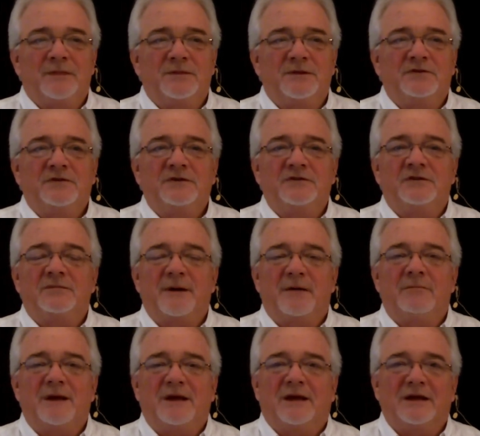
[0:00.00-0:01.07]
This isn't about
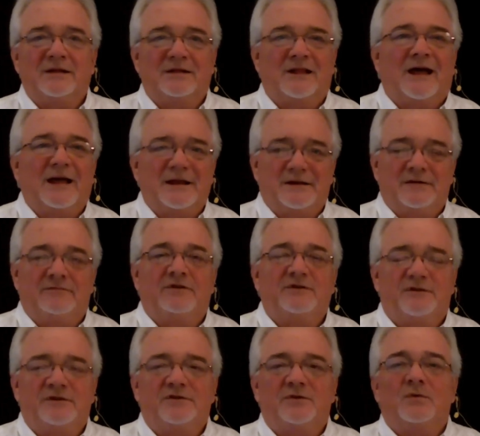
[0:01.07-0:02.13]
making light of the
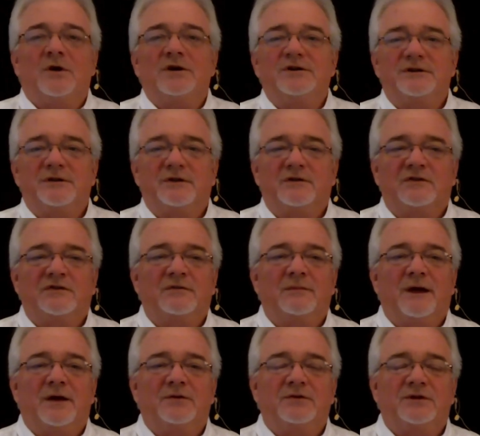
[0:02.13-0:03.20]
situation. This is
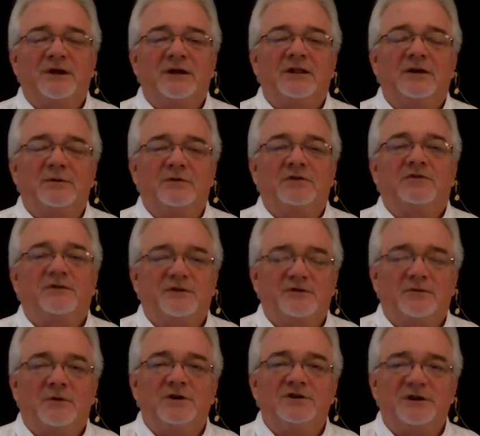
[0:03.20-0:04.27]
about dealing with the
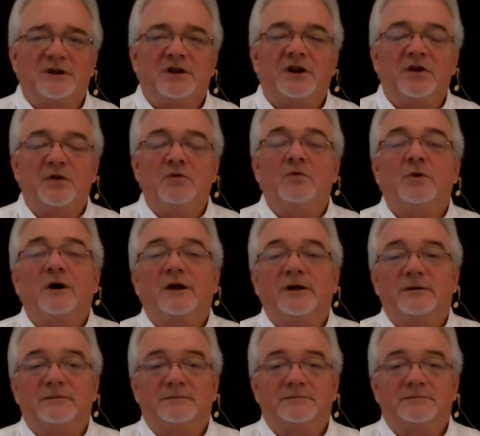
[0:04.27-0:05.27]
situation in a new way.